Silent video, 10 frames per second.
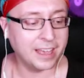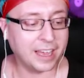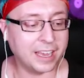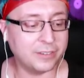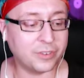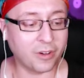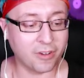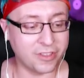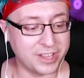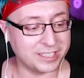I have
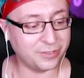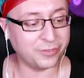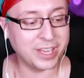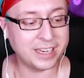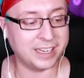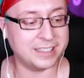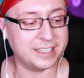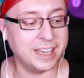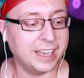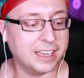all these
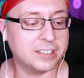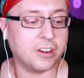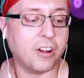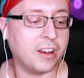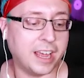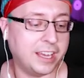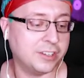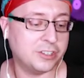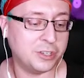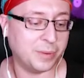feelings, and all I
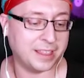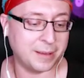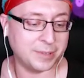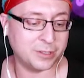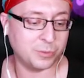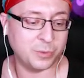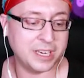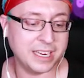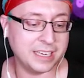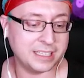can do with them is
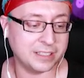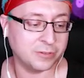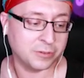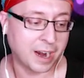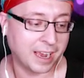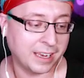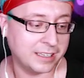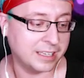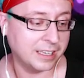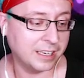read and
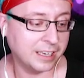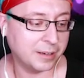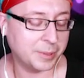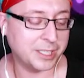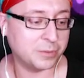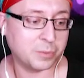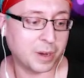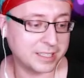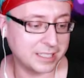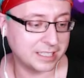write. But it
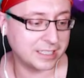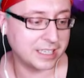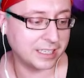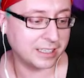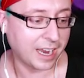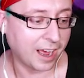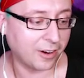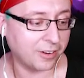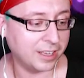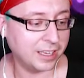wasn't until
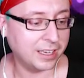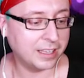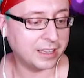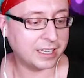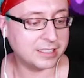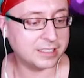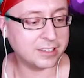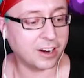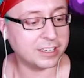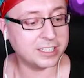now that I
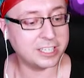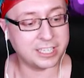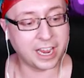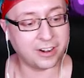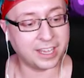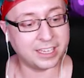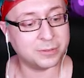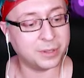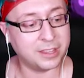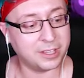started sharing it
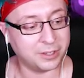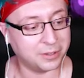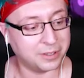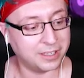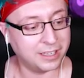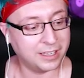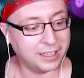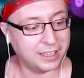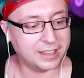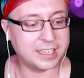with you,
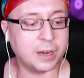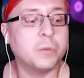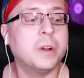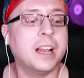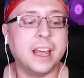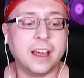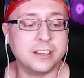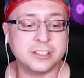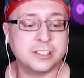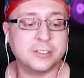that I really
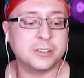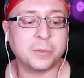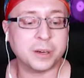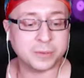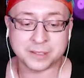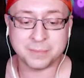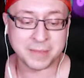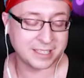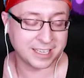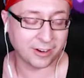understood what was
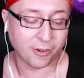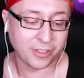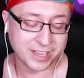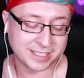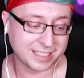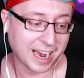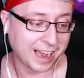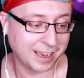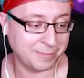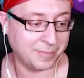missing all this
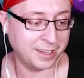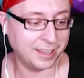time.